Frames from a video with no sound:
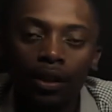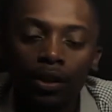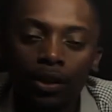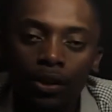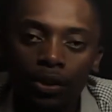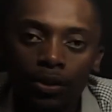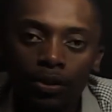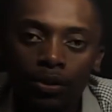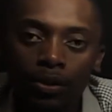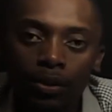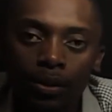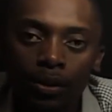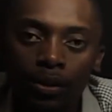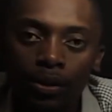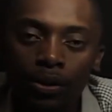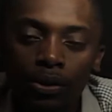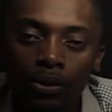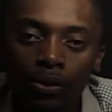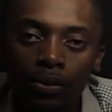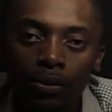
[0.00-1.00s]
So
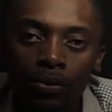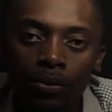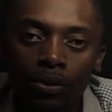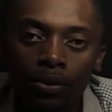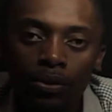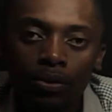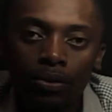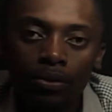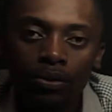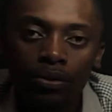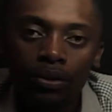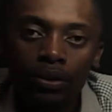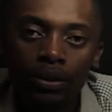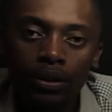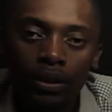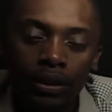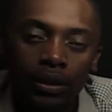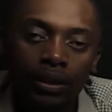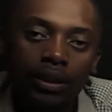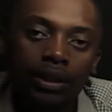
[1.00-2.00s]
you will
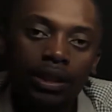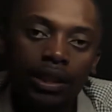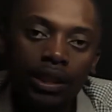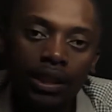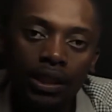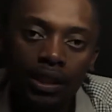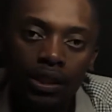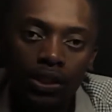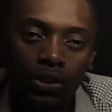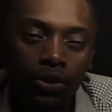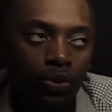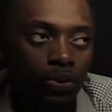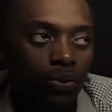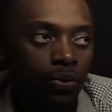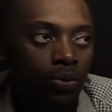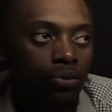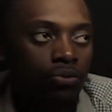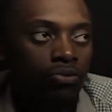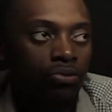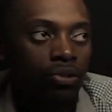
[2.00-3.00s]
need
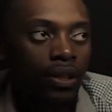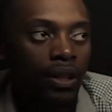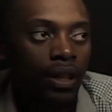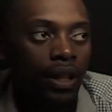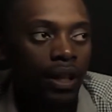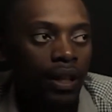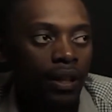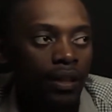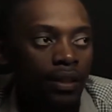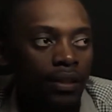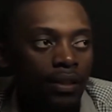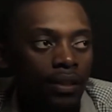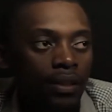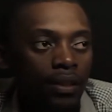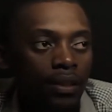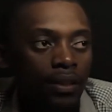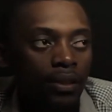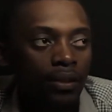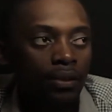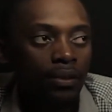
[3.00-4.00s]
to relate the
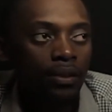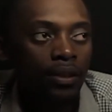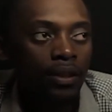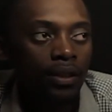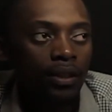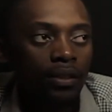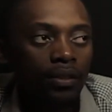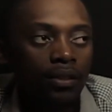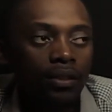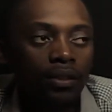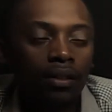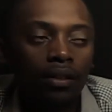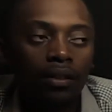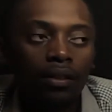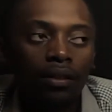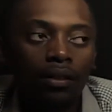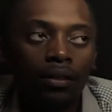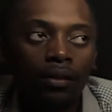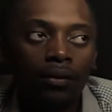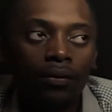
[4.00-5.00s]
units
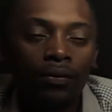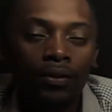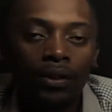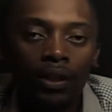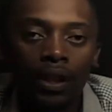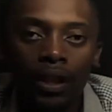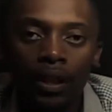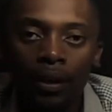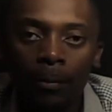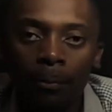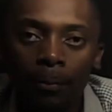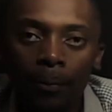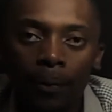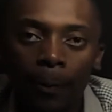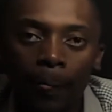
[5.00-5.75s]
of time